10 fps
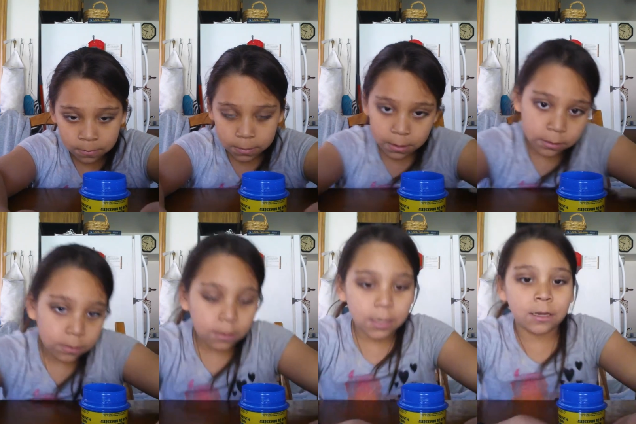Okay,
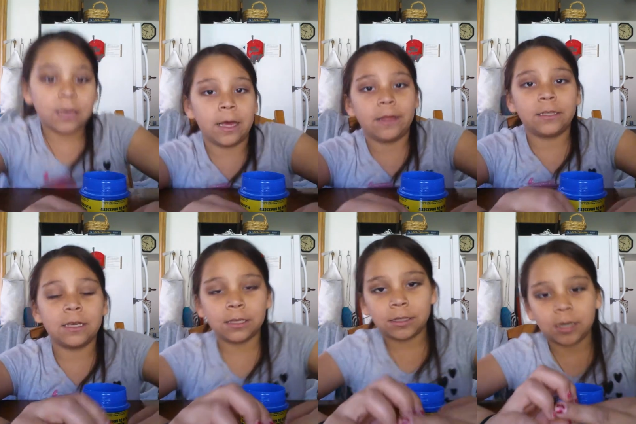so let's
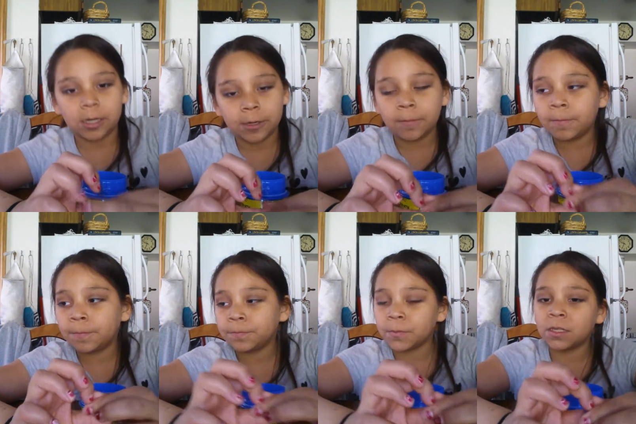get started.
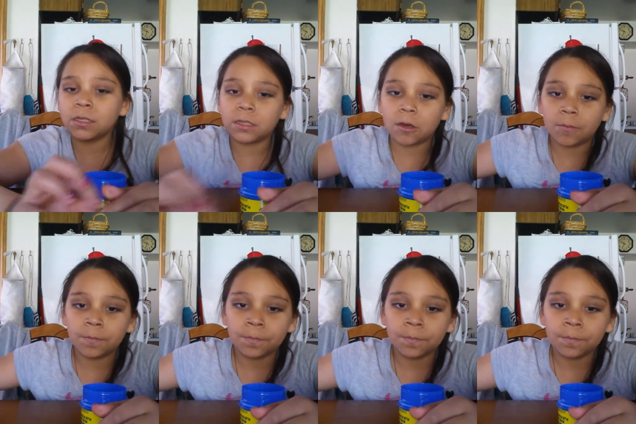So,